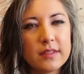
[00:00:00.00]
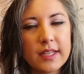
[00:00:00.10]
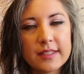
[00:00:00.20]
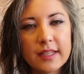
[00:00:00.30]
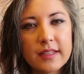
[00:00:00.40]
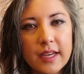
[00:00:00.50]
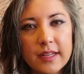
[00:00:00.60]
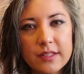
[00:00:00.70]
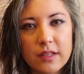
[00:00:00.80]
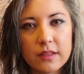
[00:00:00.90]

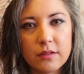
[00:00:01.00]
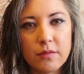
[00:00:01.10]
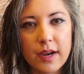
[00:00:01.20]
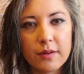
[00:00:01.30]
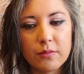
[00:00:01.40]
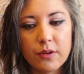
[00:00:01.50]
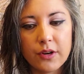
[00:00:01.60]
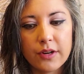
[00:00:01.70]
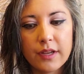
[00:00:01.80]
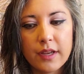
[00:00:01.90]
designate is not the right
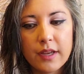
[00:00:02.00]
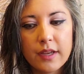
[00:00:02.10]
word